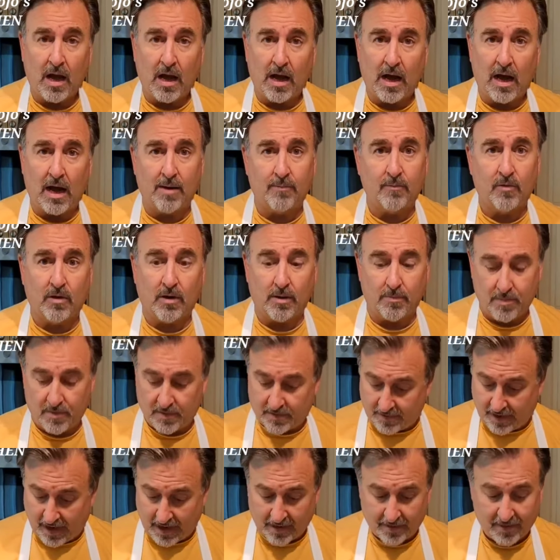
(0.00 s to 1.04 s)
I'm going
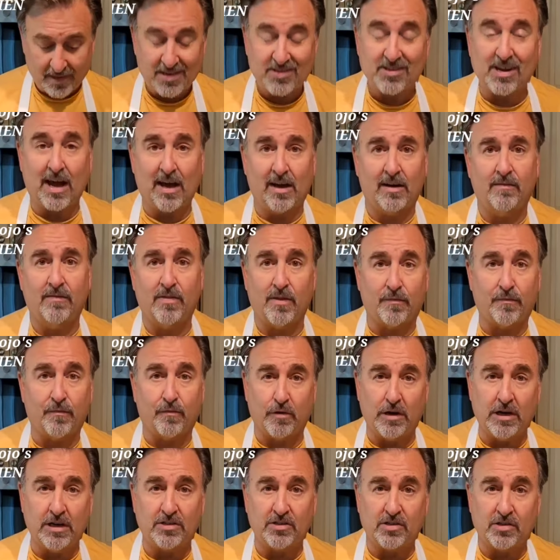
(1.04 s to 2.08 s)
to take these out of the
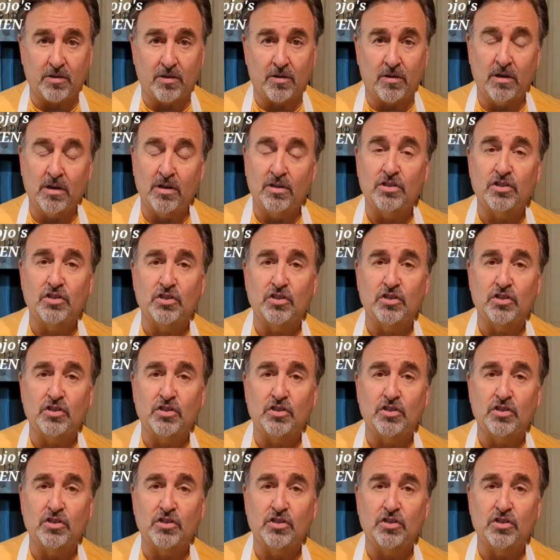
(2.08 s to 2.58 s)
freezer,